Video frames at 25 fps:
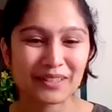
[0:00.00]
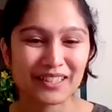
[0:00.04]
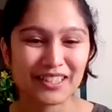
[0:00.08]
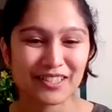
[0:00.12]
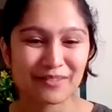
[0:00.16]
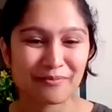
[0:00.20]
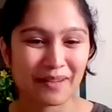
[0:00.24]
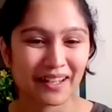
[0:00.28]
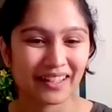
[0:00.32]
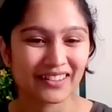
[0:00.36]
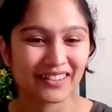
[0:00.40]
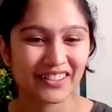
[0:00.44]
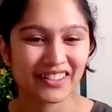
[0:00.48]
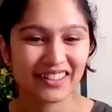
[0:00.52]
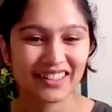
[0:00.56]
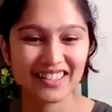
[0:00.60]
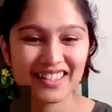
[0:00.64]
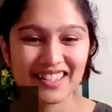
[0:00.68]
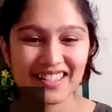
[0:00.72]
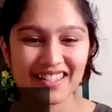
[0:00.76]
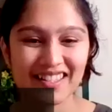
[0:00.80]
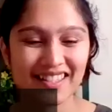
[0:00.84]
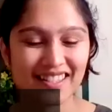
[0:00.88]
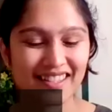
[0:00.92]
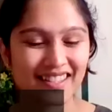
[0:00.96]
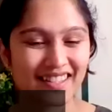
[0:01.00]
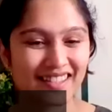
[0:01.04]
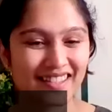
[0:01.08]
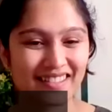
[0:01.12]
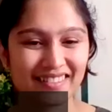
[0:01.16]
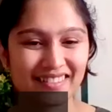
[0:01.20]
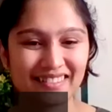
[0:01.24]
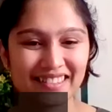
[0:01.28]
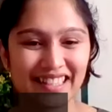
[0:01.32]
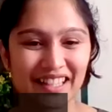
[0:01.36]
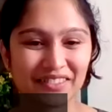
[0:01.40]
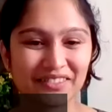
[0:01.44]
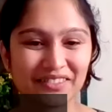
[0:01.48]
much, Maitri. This is
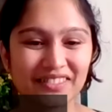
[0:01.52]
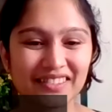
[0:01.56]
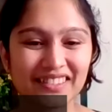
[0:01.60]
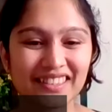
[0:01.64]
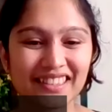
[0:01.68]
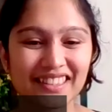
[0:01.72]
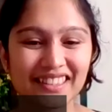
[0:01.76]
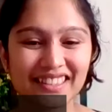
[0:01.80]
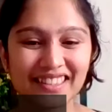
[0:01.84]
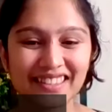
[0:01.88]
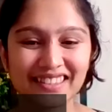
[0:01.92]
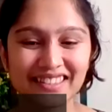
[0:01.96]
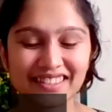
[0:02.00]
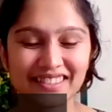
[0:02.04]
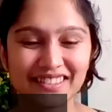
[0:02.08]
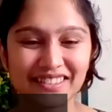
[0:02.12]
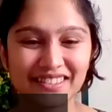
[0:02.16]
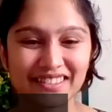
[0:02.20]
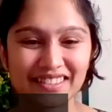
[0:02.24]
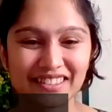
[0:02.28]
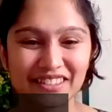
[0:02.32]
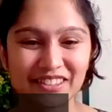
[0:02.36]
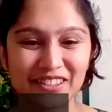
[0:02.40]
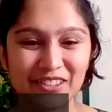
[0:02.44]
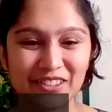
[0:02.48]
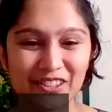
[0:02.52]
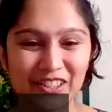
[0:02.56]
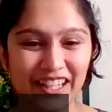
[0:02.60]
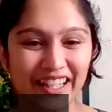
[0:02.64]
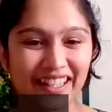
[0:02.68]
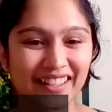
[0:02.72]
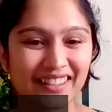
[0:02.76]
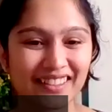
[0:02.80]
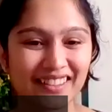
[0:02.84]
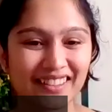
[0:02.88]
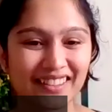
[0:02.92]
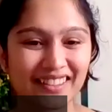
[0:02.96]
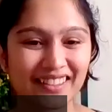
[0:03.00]
definitely a
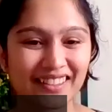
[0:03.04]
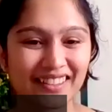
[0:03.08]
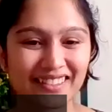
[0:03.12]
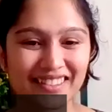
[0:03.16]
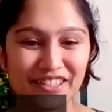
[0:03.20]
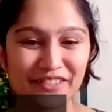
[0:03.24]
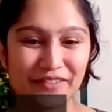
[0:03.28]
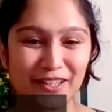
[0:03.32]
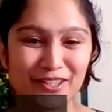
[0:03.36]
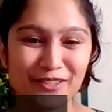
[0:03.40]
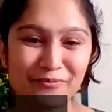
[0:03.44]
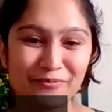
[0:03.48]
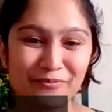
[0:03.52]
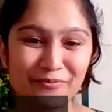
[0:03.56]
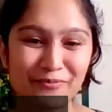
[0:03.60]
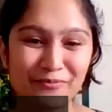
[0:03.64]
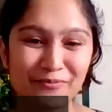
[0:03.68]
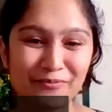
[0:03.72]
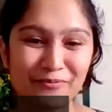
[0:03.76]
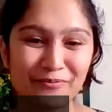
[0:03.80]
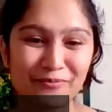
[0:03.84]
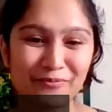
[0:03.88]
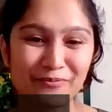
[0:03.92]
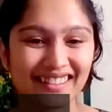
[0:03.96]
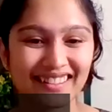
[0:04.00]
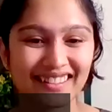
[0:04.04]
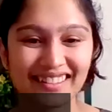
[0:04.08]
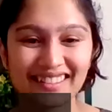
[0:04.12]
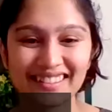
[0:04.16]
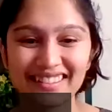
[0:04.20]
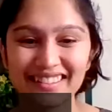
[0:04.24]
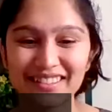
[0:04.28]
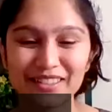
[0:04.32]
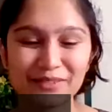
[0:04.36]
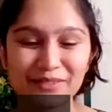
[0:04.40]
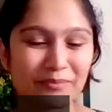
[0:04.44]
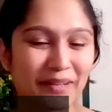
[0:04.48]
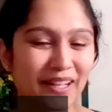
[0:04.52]
great refreshment,
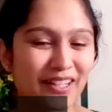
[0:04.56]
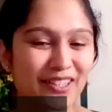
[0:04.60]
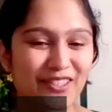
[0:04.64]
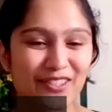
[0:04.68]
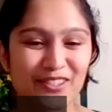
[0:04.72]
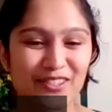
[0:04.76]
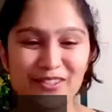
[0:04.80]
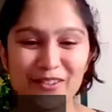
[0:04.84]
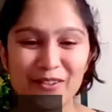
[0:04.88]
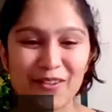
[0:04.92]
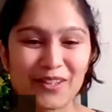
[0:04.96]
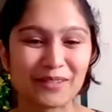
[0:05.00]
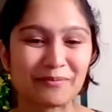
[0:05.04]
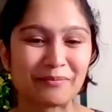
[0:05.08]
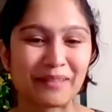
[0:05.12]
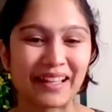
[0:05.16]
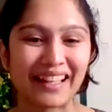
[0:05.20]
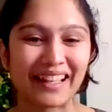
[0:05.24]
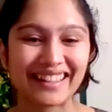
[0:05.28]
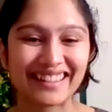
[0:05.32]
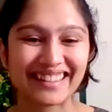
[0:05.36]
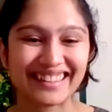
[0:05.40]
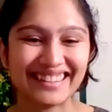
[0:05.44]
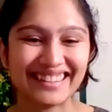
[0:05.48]
and it was all